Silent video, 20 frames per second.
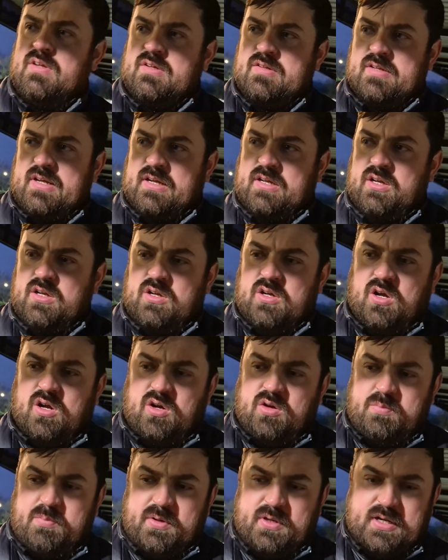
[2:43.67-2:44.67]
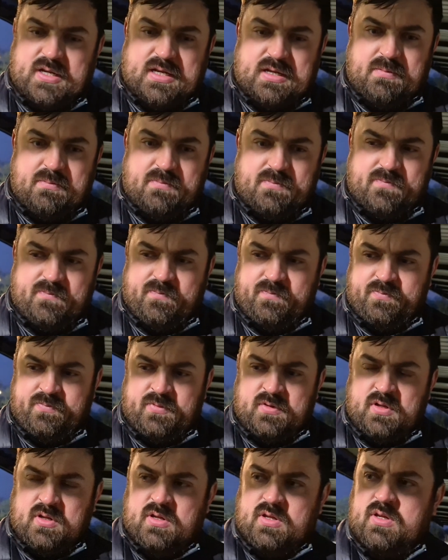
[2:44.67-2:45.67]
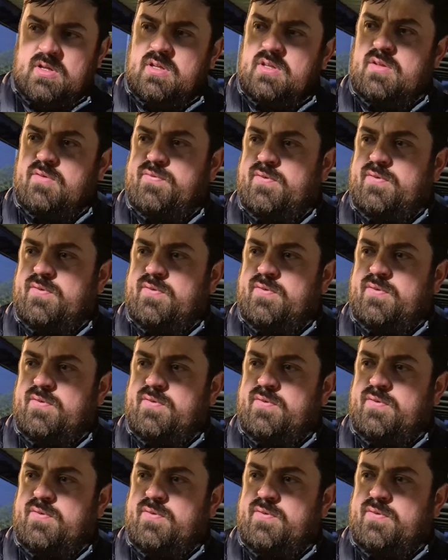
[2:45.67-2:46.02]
Second goal, but the